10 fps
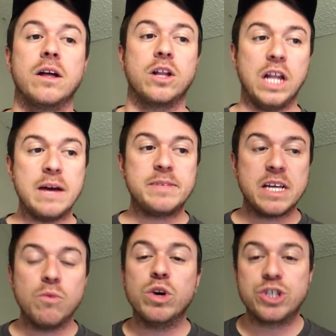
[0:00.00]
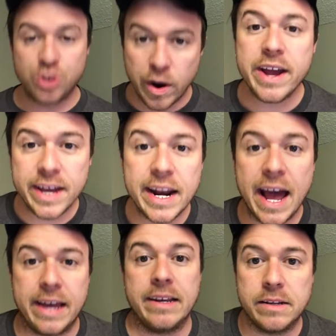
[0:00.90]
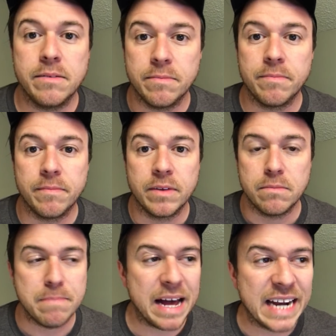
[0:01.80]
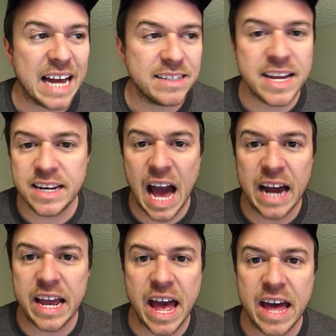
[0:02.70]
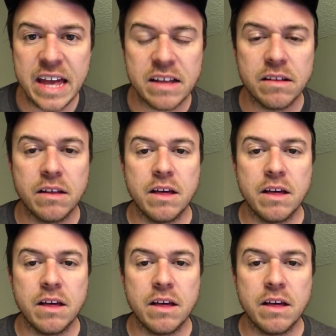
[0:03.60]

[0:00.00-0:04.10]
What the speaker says: Clemson was 3-8. About 1998,